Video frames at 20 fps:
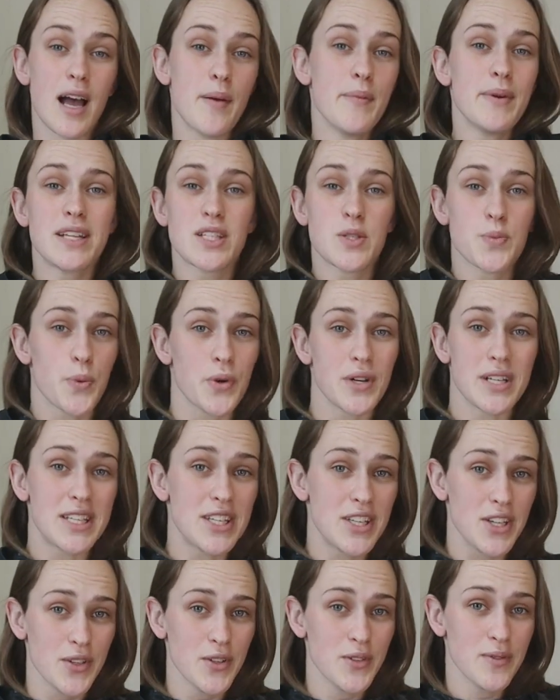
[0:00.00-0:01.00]
I mean, it's pretty
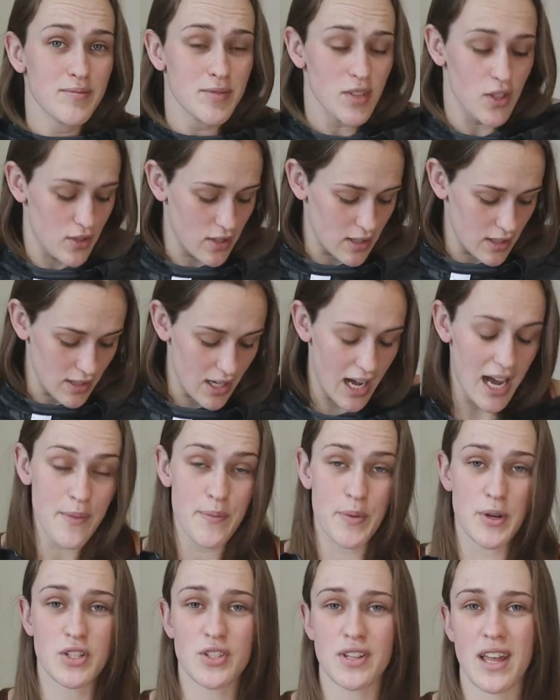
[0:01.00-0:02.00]
cute, not gonna lie.
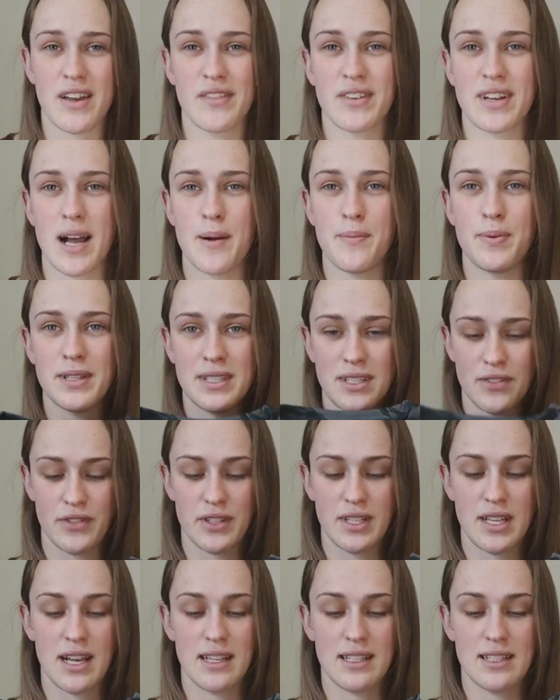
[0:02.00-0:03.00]
I'm pretty sure they have a couple of
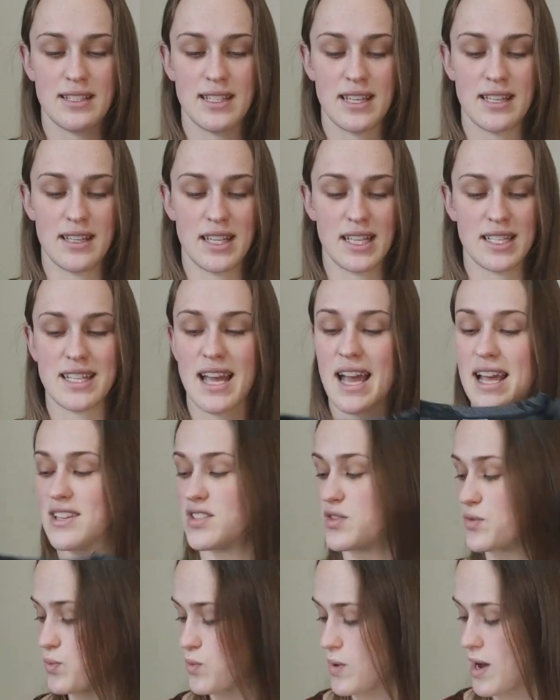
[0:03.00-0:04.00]
different colors in this
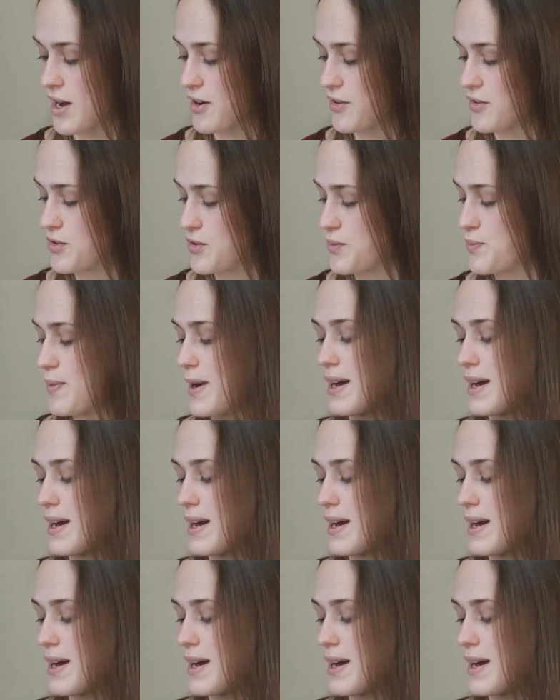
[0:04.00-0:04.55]
as well.